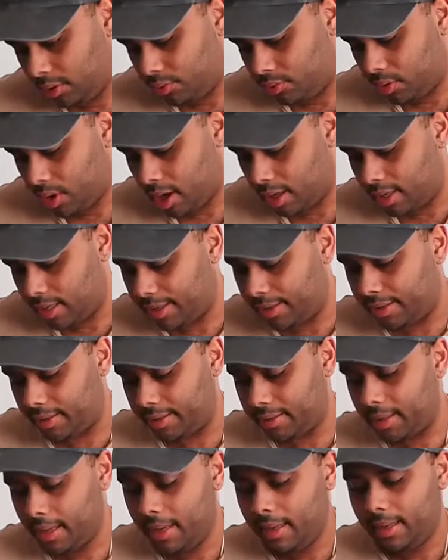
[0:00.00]
dry clean
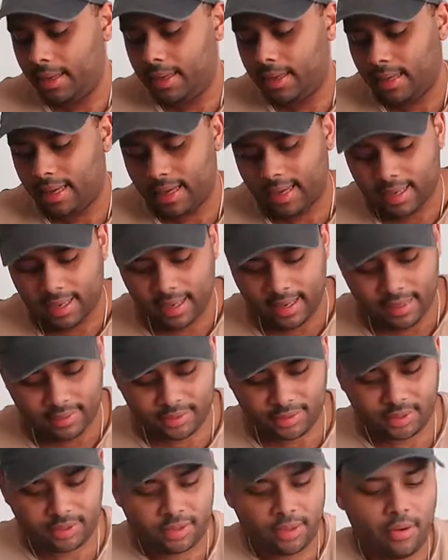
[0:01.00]
it.
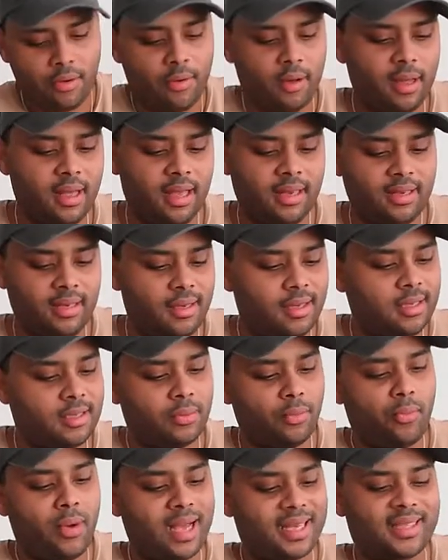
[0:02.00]
So, and this
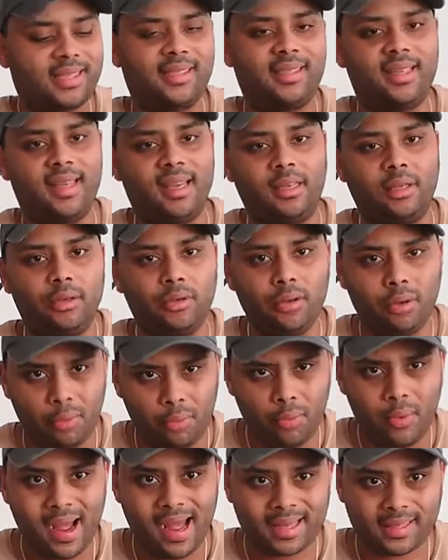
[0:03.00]
wax thing, you know,
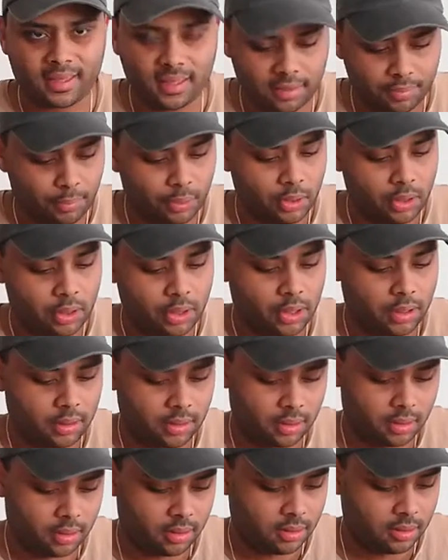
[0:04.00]
wax
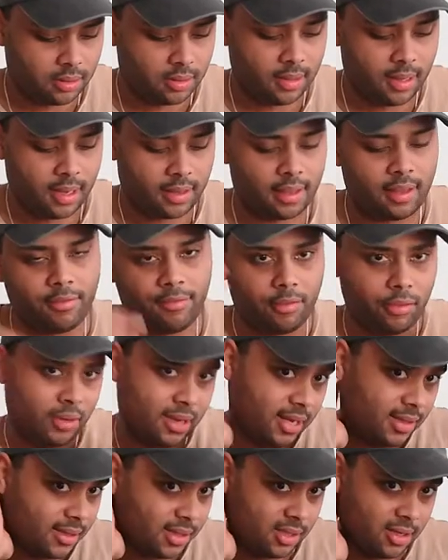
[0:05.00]
products, like if you
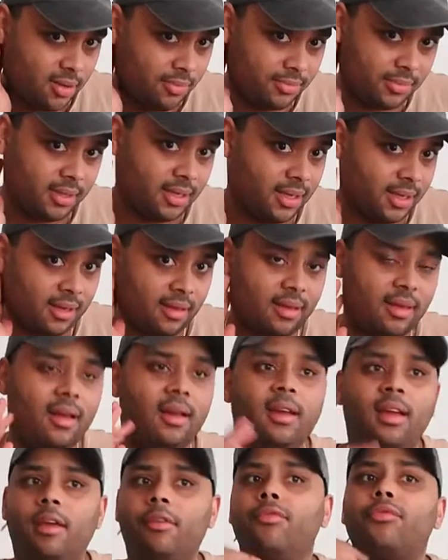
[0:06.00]
get something,
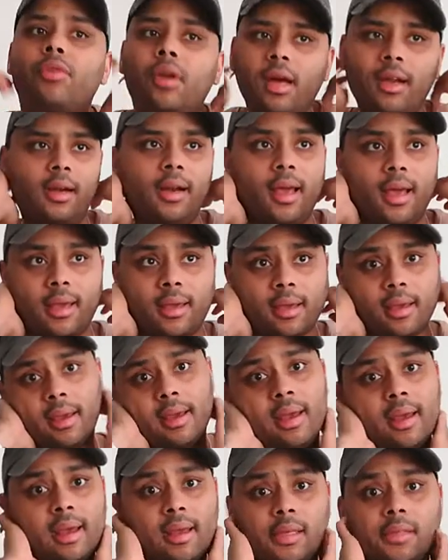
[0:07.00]
if you got like,
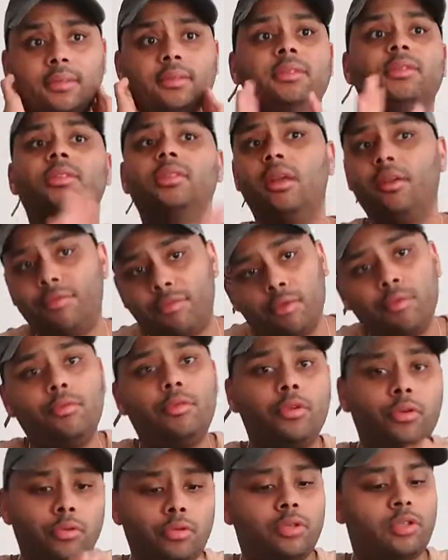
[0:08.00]
if you
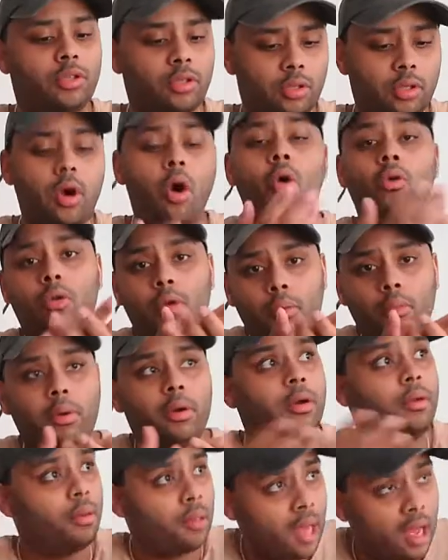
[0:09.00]
use cocoa
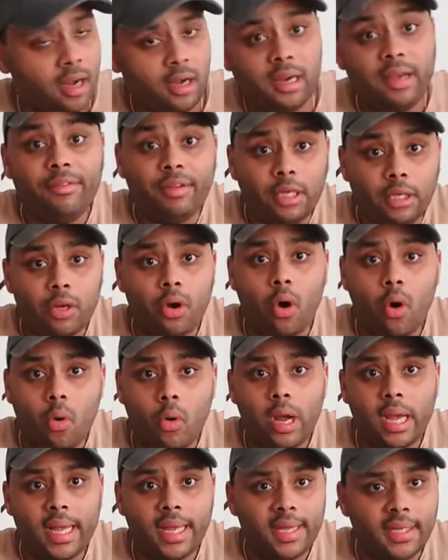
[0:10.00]
butter, I live in
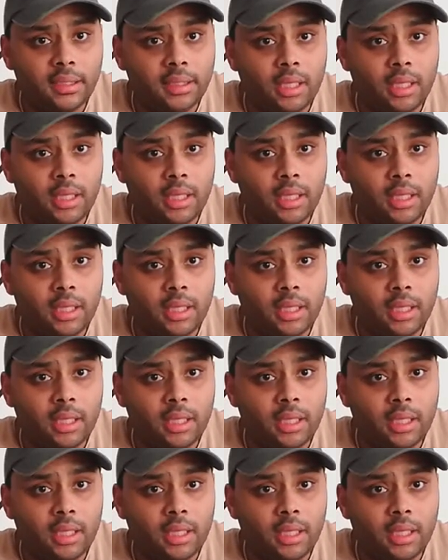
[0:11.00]
Norway,